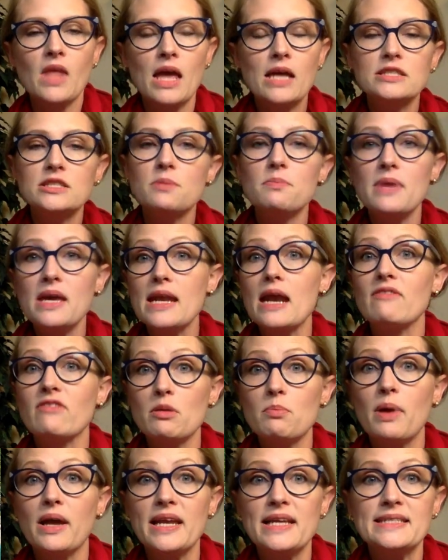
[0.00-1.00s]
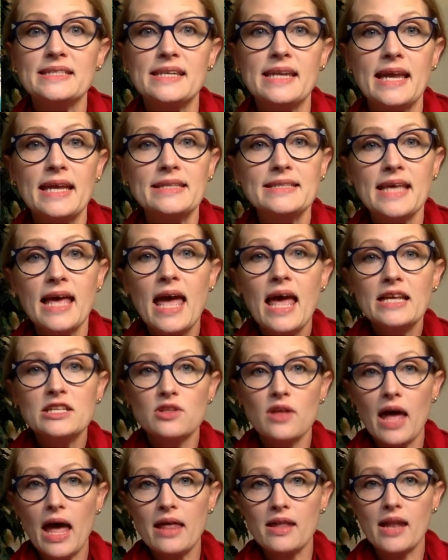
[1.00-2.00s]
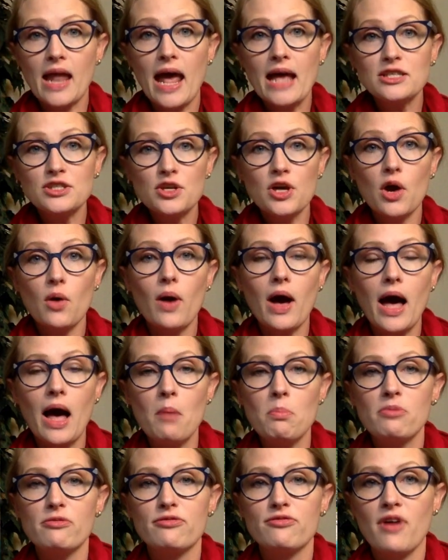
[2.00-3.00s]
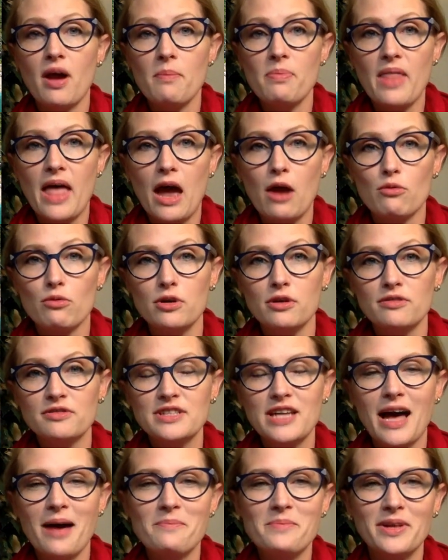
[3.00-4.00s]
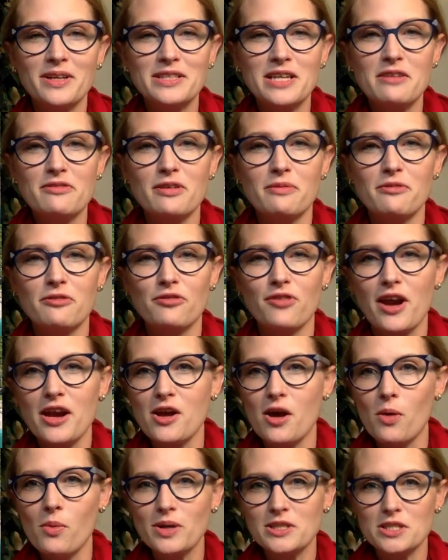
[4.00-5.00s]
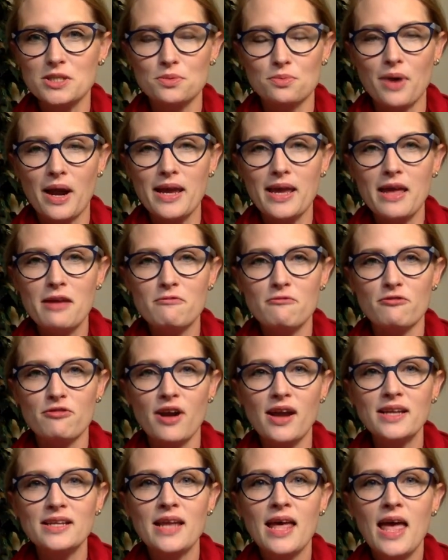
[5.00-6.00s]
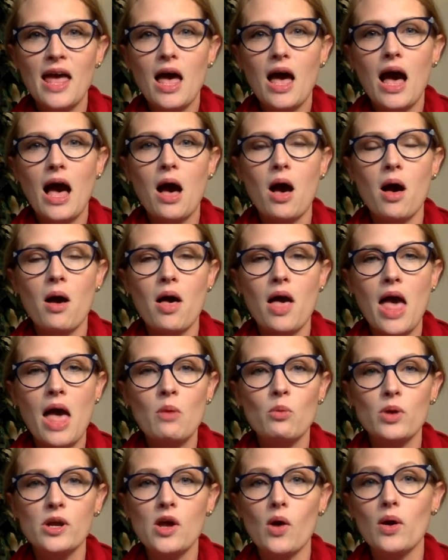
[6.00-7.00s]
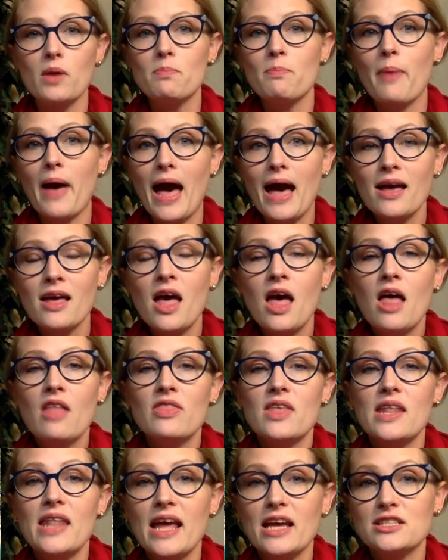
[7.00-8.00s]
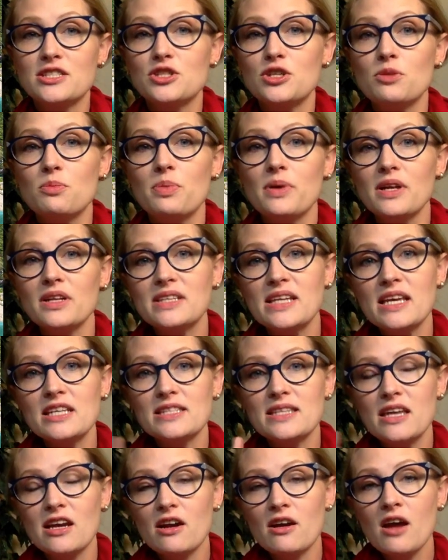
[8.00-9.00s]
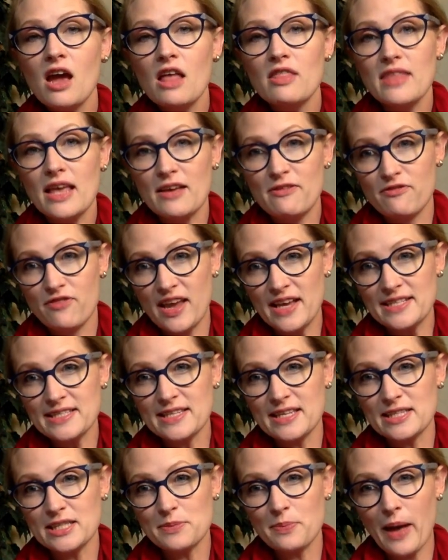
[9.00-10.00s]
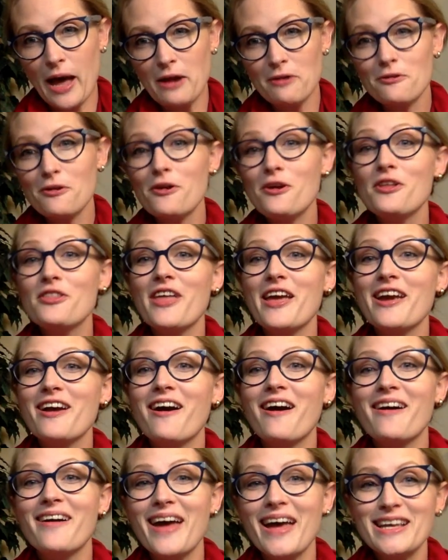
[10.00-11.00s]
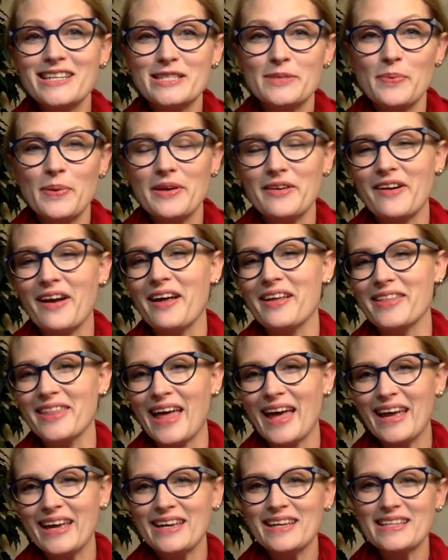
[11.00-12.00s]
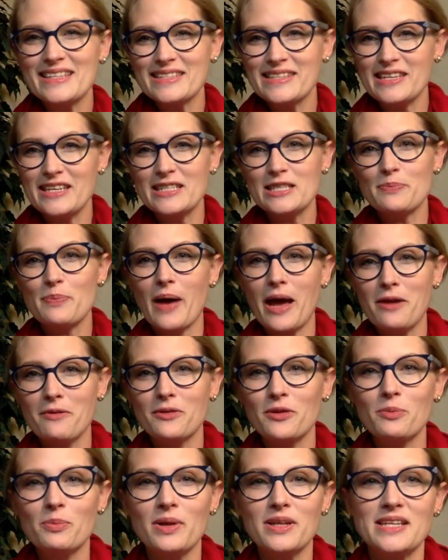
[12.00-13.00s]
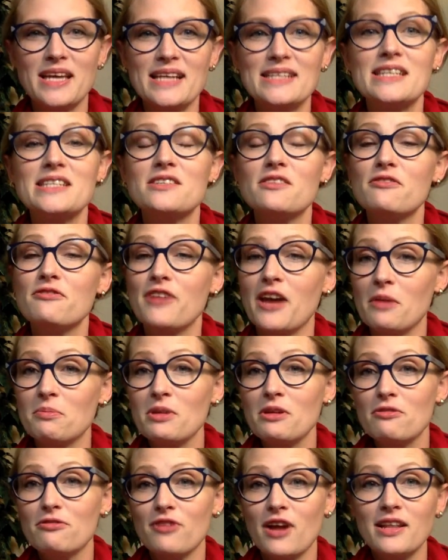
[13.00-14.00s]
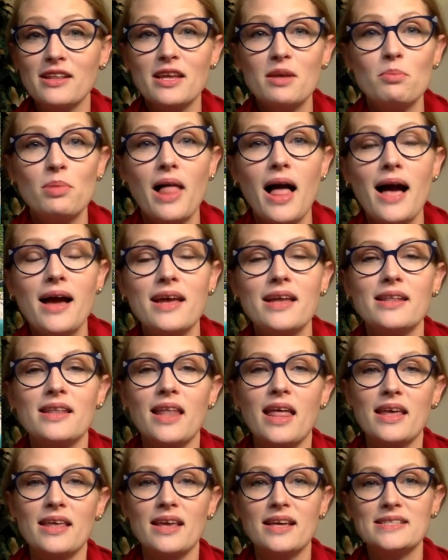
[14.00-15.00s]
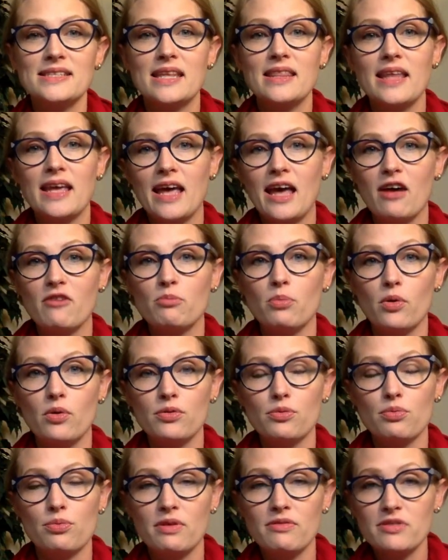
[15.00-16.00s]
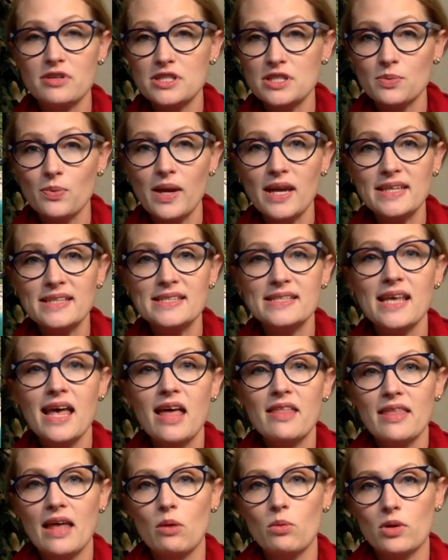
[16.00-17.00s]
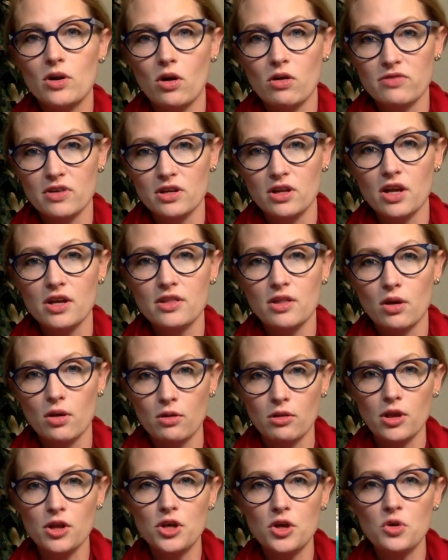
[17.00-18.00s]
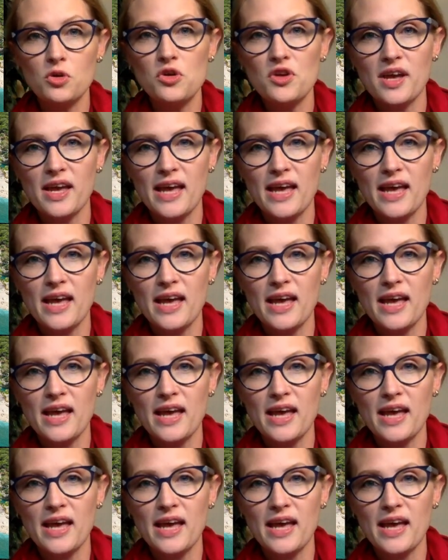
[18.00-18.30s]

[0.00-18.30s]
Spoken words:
to meet everybody's needs. So, and as you go up from that rooftop building from Fuego, which is right in front, and we're going back, the next two buildings there, they face the spiral. They are Espiral. That is the spiral buildings. It's a family-friendly block, and like I said, they have both river suites that would overlook the lagoon. You can